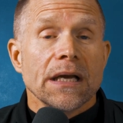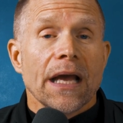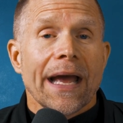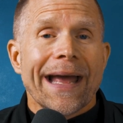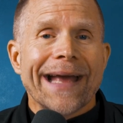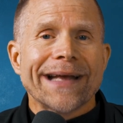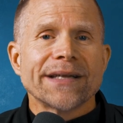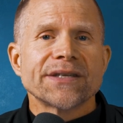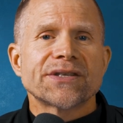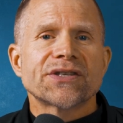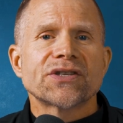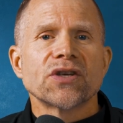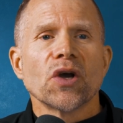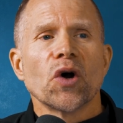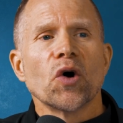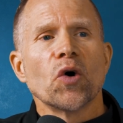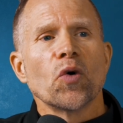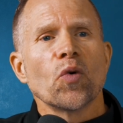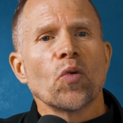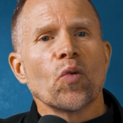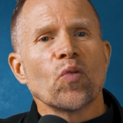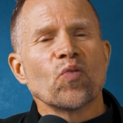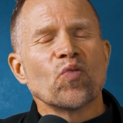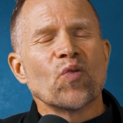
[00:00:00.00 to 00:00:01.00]
And
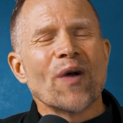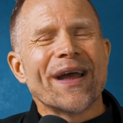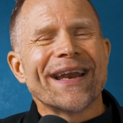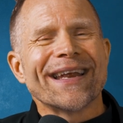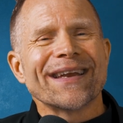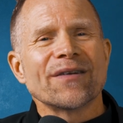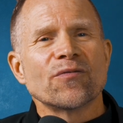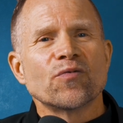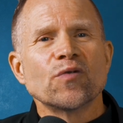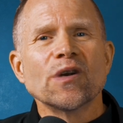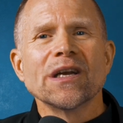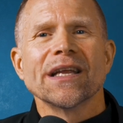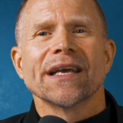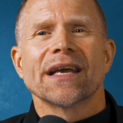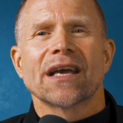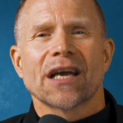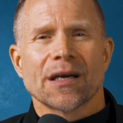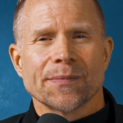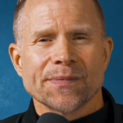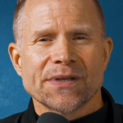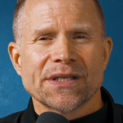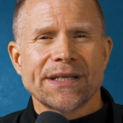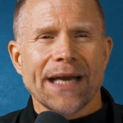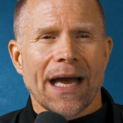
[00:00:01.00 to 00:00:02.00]
so when it really
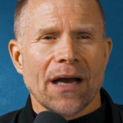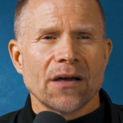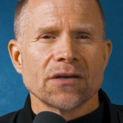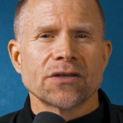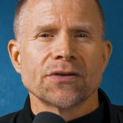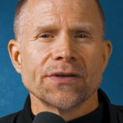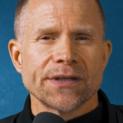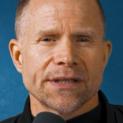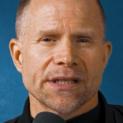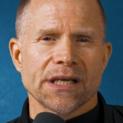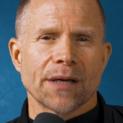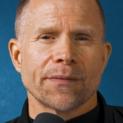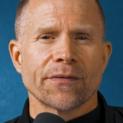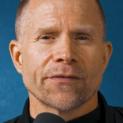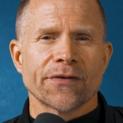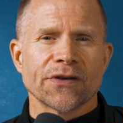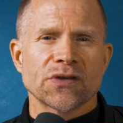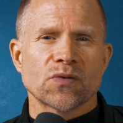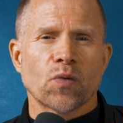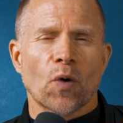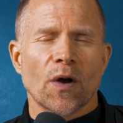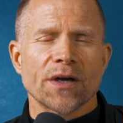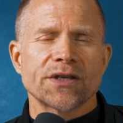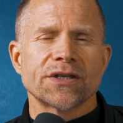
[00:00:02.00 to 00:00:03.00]
comes down to it, some of
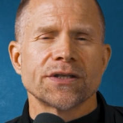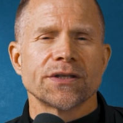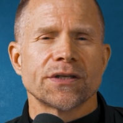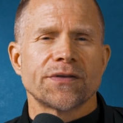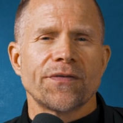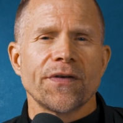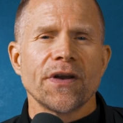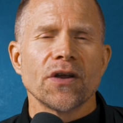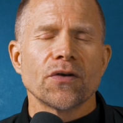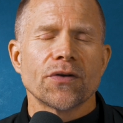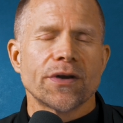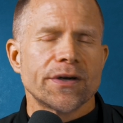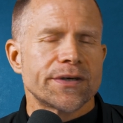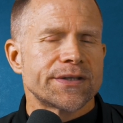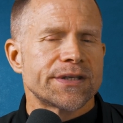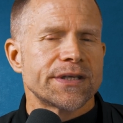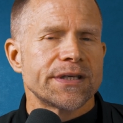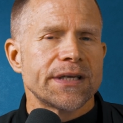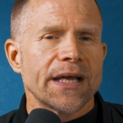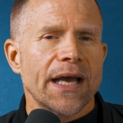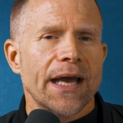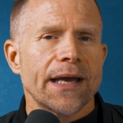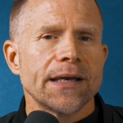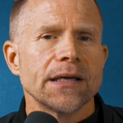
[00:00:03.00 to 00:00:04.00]
us watching this video here
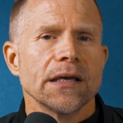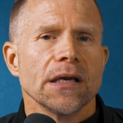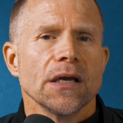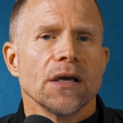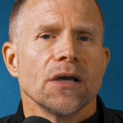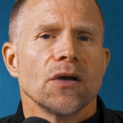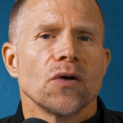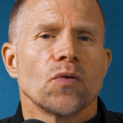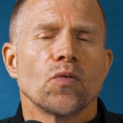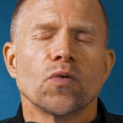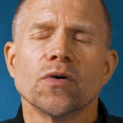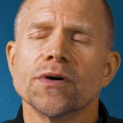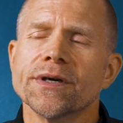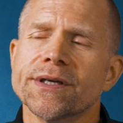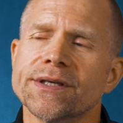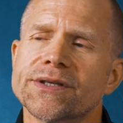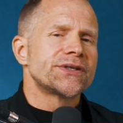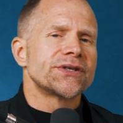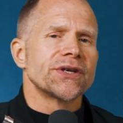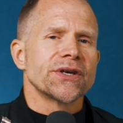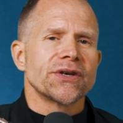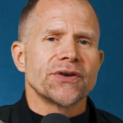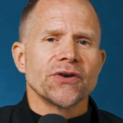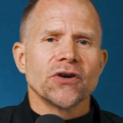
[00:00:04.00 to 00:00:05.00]
today, we're
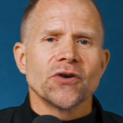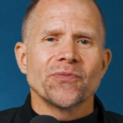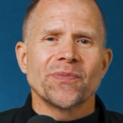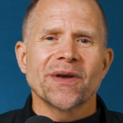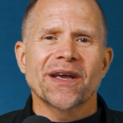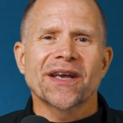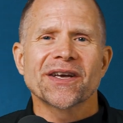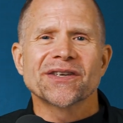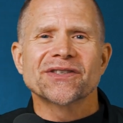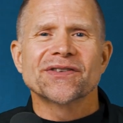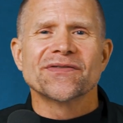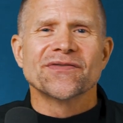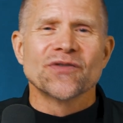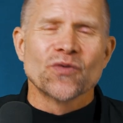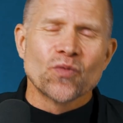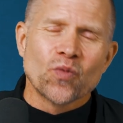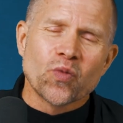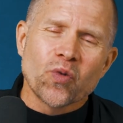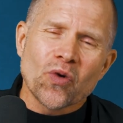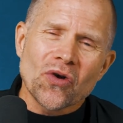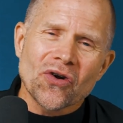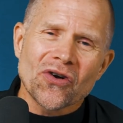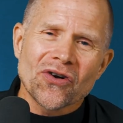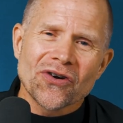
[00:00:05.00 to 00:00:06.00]
insecure because of the
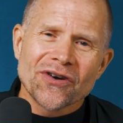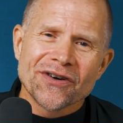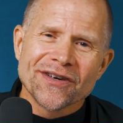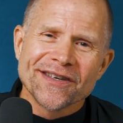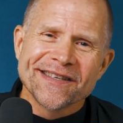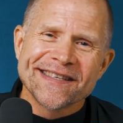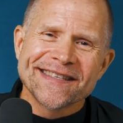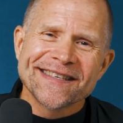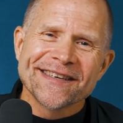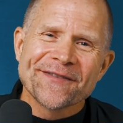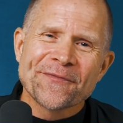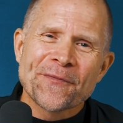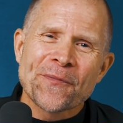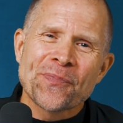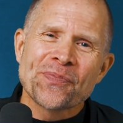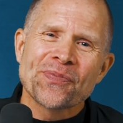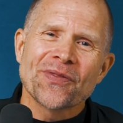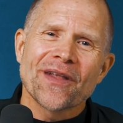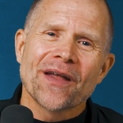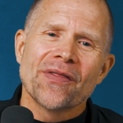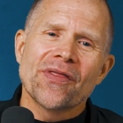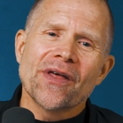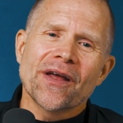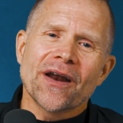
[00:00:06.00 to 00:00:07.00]
words
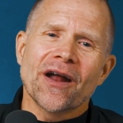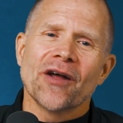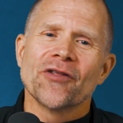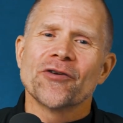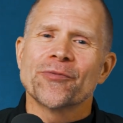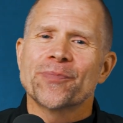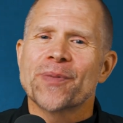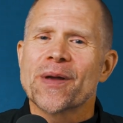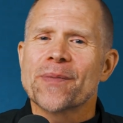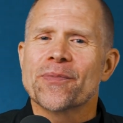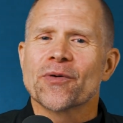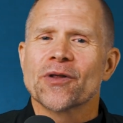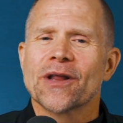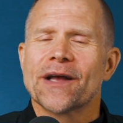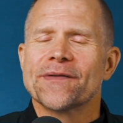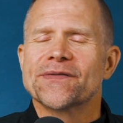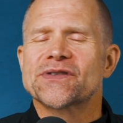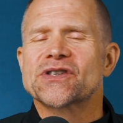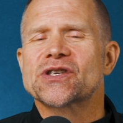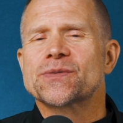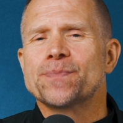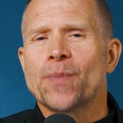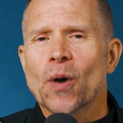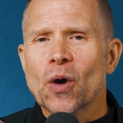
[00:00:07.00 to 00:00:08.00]
that other people have
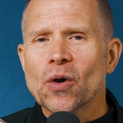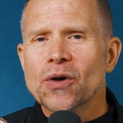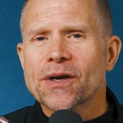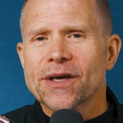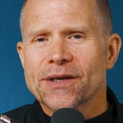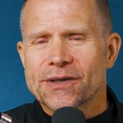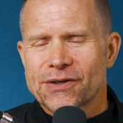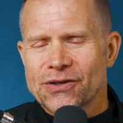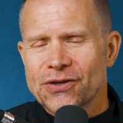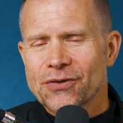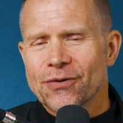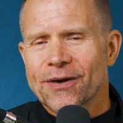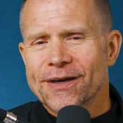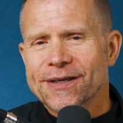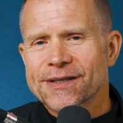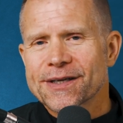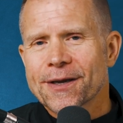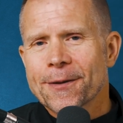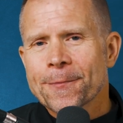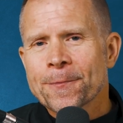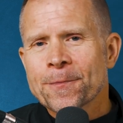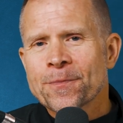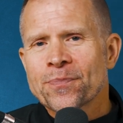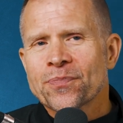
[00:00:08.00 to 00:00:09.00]
spoken to us.
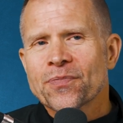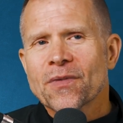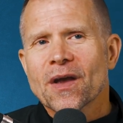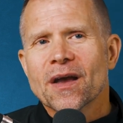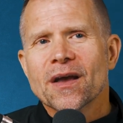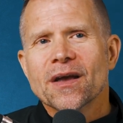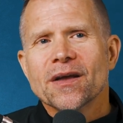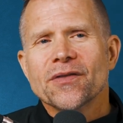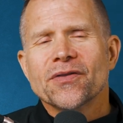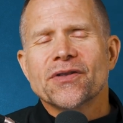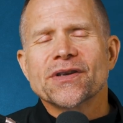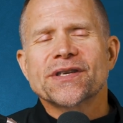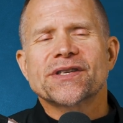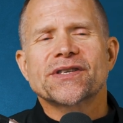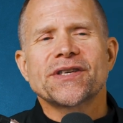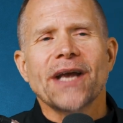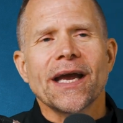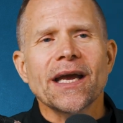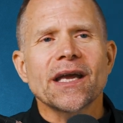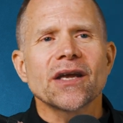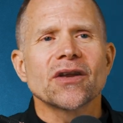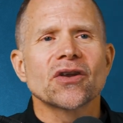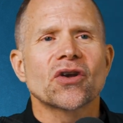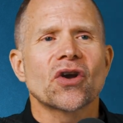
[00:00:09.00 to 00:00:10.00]
The
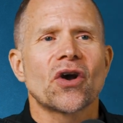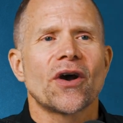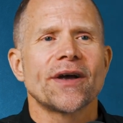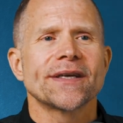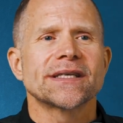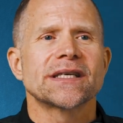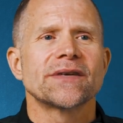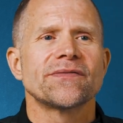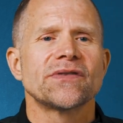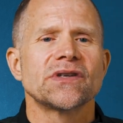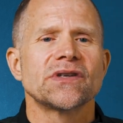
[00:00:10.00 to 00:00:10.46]
second cause of